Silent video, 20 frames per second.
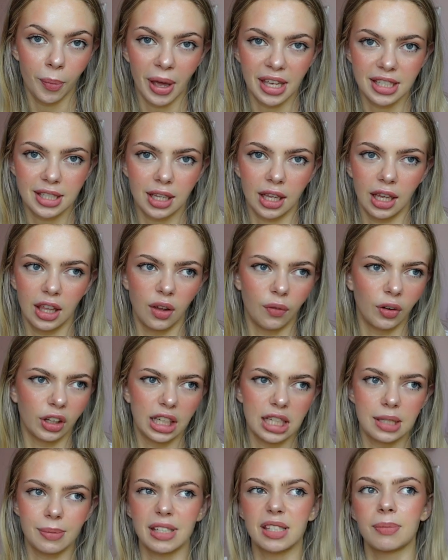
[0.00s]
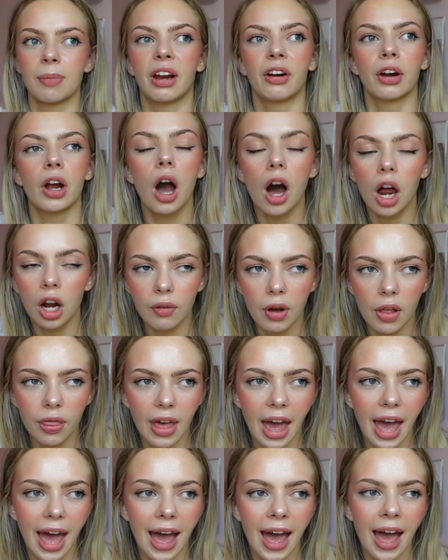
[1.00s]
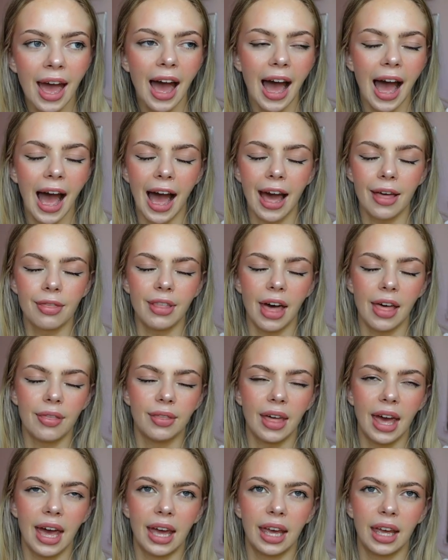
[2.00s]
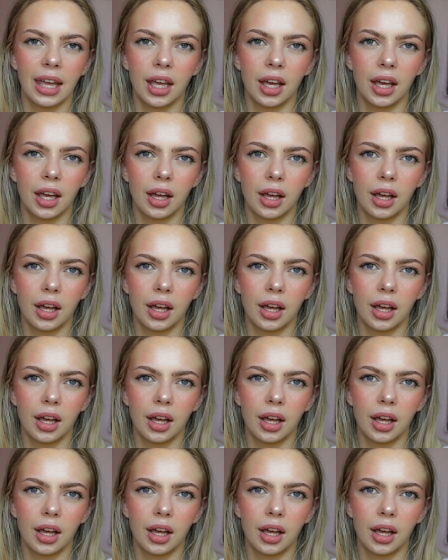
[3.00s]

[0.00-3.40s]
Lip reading: basically. They released West Americana on there, and then they